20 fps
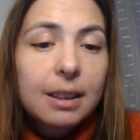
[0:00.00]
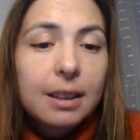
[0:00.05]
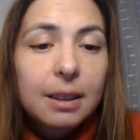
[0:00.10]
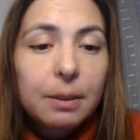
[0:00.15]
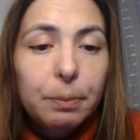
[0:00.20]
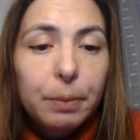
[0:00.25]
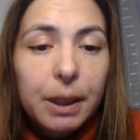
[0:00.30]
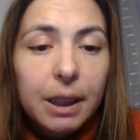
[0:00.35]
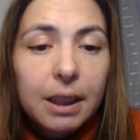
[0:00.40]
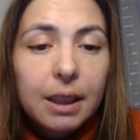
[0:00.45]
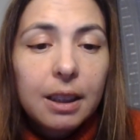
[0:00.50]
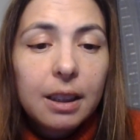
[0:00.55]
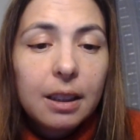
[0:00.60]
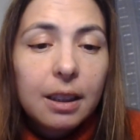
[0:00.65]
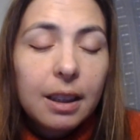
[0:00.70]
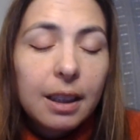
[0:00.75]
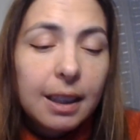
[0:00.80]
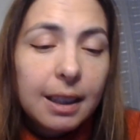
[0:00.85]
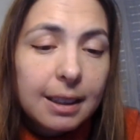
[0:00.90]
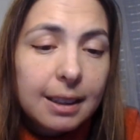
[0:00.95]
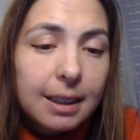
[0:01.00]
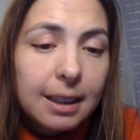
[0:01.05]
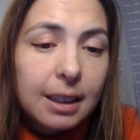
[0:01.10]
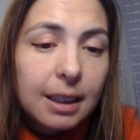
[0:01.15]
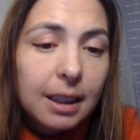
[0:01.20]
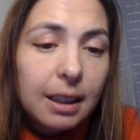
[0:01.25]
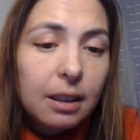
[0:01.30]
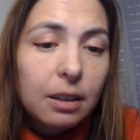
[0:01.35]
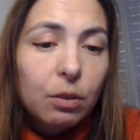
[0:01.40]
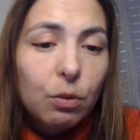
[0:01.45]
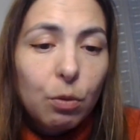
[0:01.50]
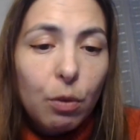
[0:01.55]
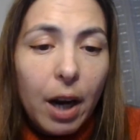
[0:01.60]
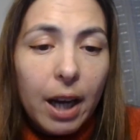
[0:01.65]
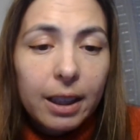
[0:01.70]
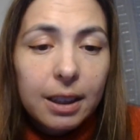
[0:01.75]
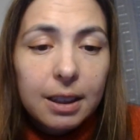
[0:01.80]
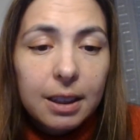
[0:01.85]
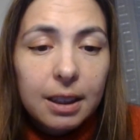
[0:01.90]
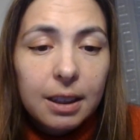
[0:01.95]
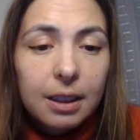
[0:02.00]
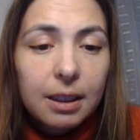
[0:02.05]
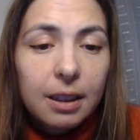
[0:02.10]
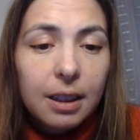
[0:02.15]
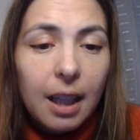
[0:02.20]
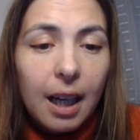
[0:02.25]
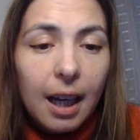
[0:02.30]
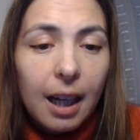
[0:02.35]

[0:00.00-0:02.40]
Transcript: speaking, listening, writing,